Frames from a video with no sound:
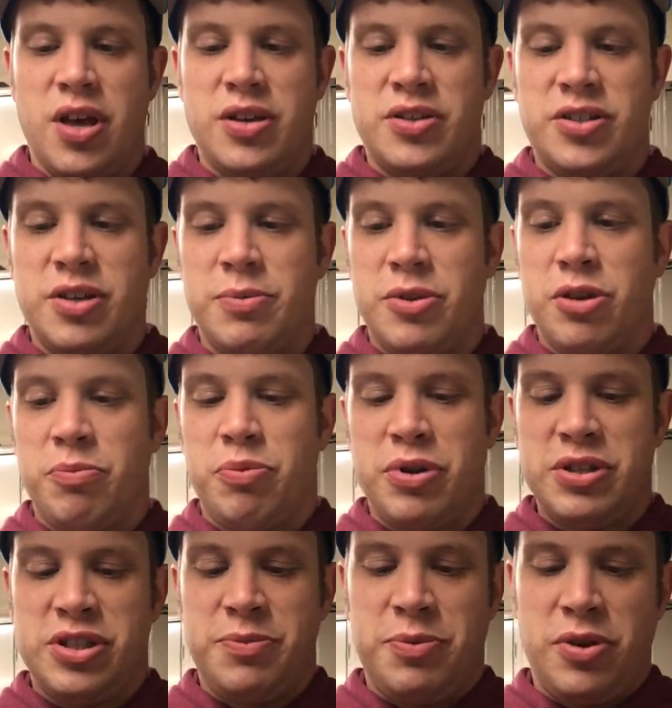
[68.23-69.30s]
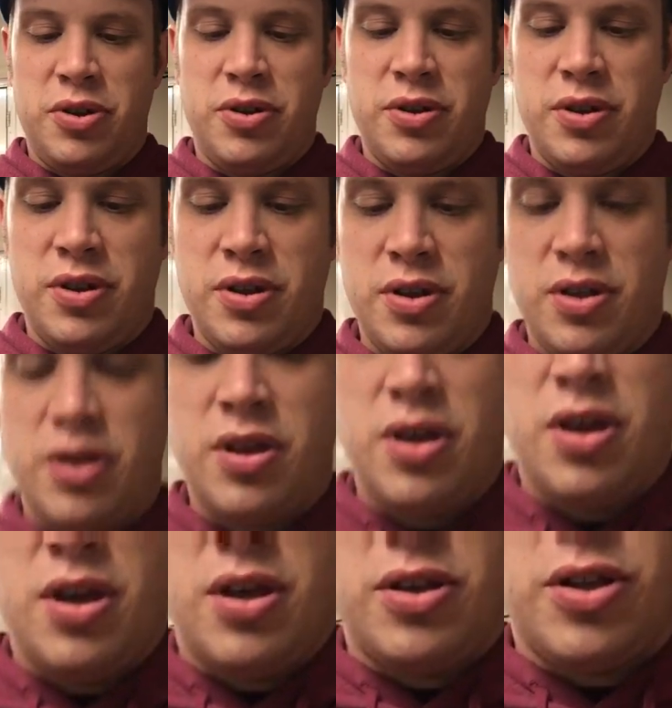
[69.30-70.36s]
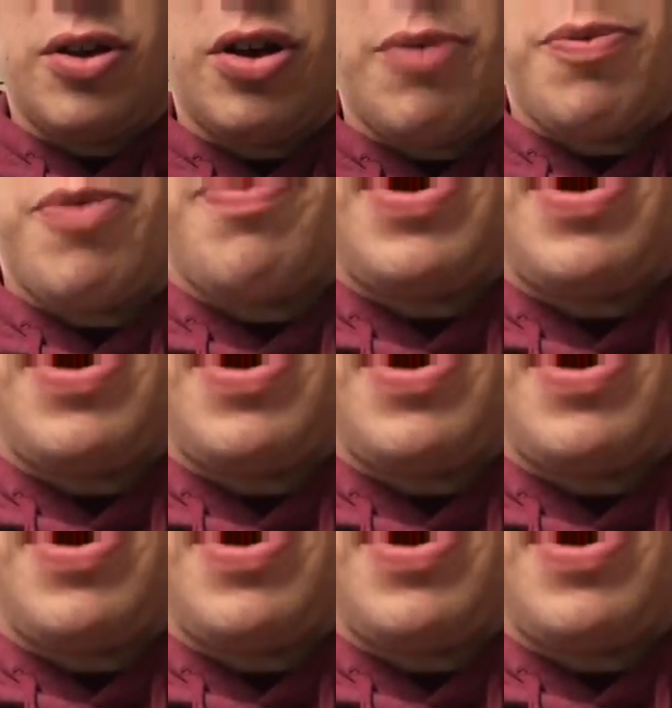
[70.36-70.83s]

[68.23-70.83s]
Similar principle. The gripper